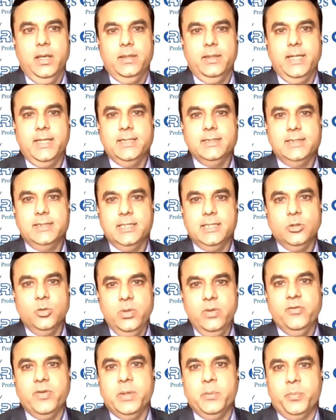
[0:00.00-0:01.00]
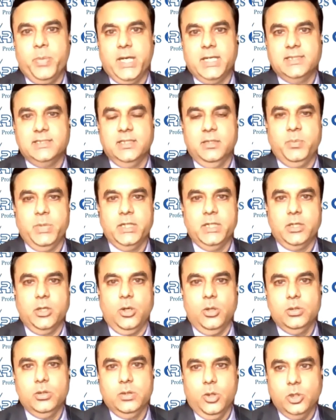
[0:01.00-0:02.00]
That is only one part, sir. But
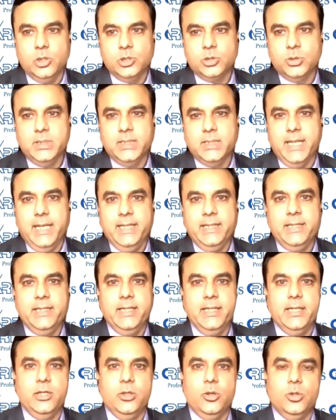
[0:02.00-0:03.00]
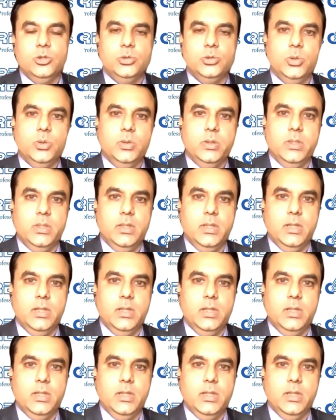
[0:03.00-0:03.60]
also that entity can also